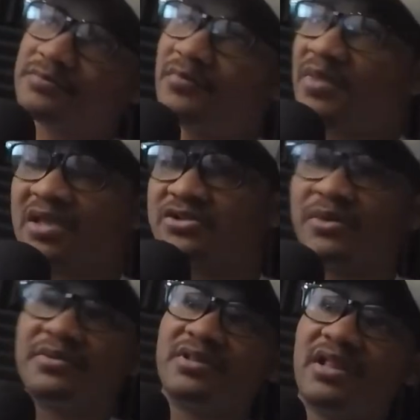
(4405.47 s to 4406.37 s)
so
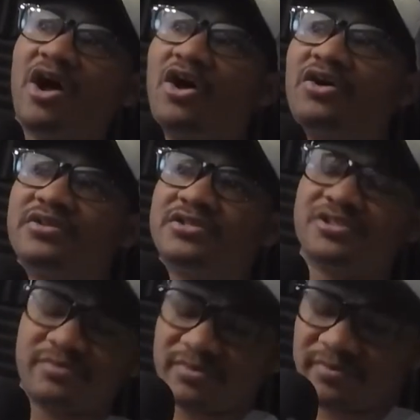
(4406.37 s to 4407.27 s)
all this,
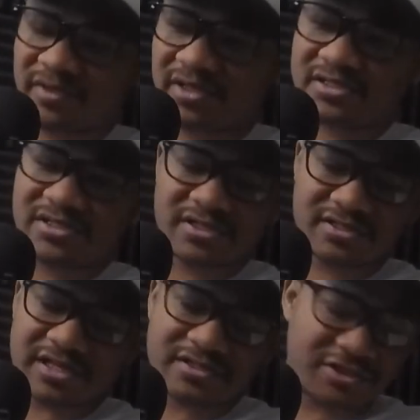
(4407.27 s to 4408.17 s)
I guess it
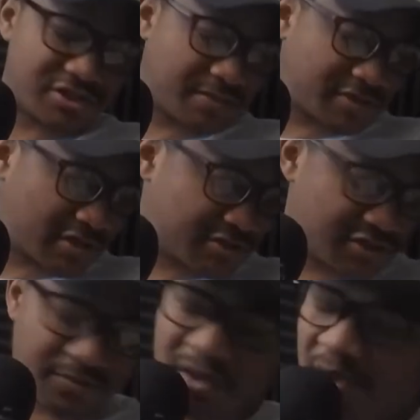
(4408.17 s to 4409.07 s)
sounds like shit, I'm talking shit.
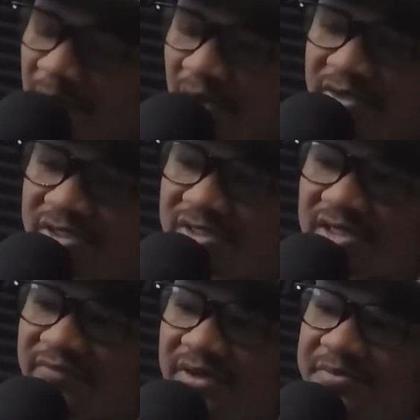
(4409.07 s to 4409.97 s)
All this stuff
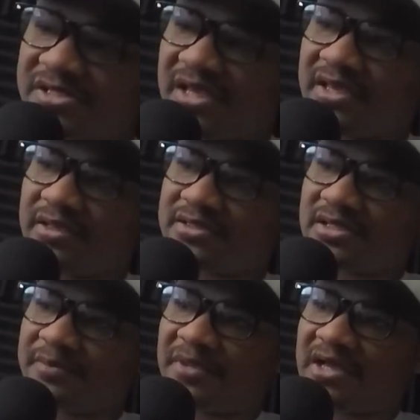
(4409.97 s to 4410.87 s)
that I'm saying, I'm
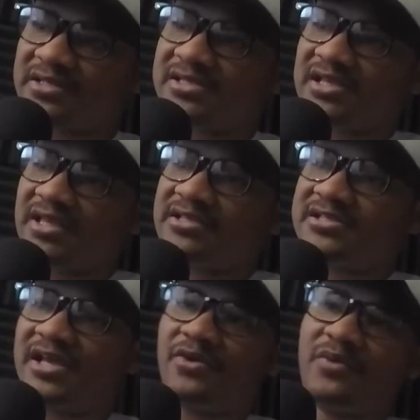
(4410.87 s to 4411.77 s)
not saying to
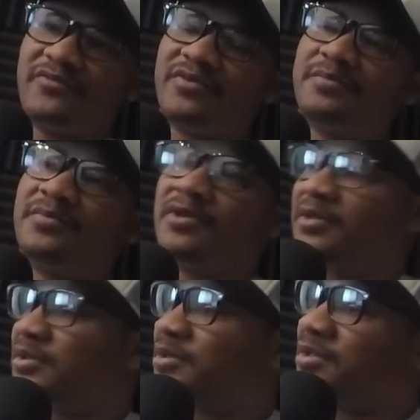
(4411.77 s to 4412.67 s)
take away from
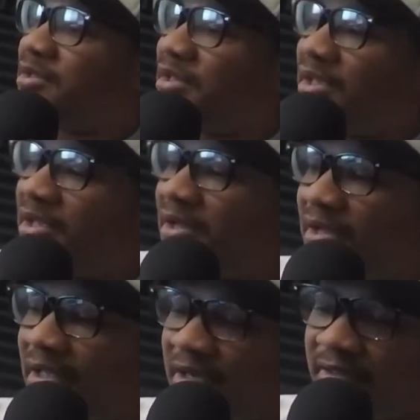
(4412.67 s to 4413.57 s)

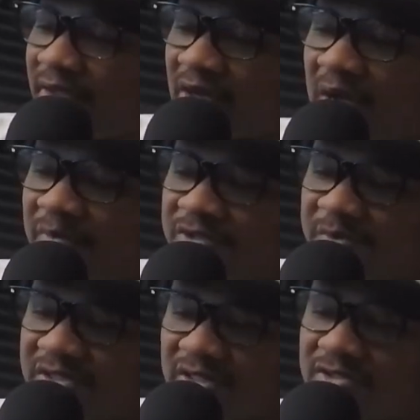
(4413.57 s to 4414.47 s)
any of the
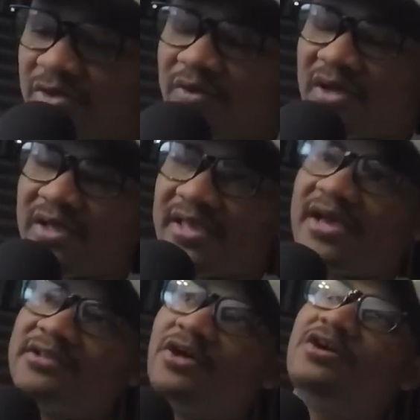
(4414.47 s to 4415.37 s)
accomplishments. So, yeah,
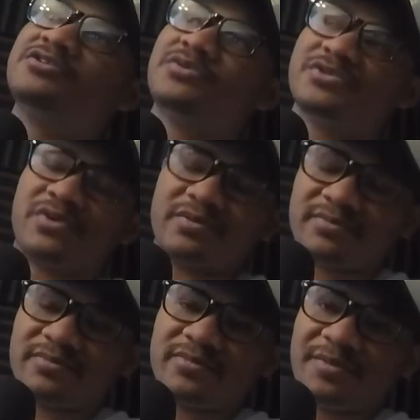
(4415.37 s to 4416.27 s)
long story short,
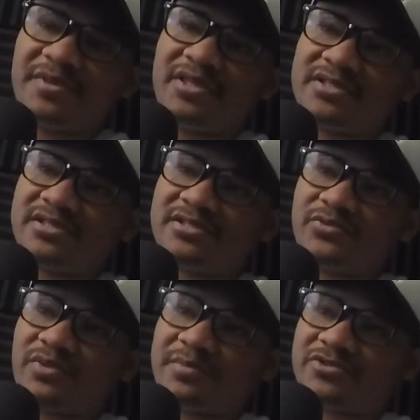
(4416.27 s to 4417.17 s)
let me get to where
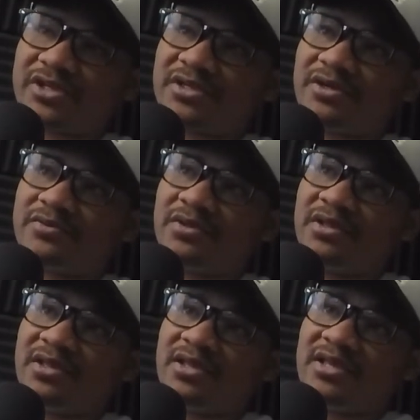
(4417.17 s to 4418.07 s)
I'm trying to go.
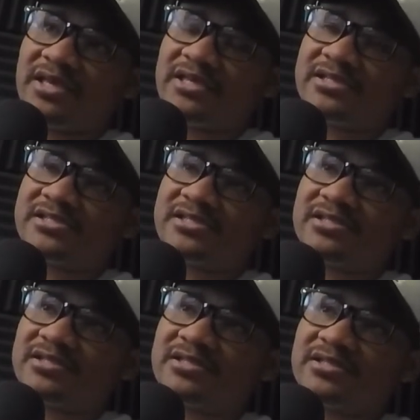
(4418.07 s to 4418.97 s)
Is
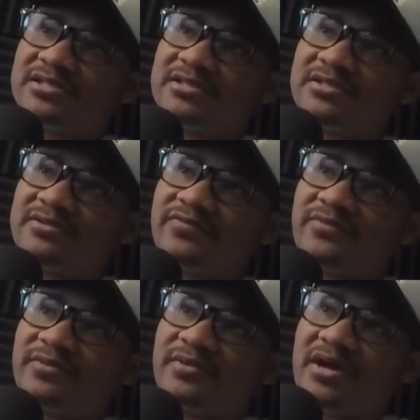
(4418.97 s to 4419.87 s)

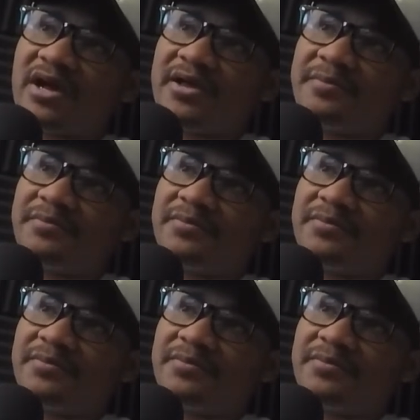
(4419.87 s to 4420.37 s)
I'm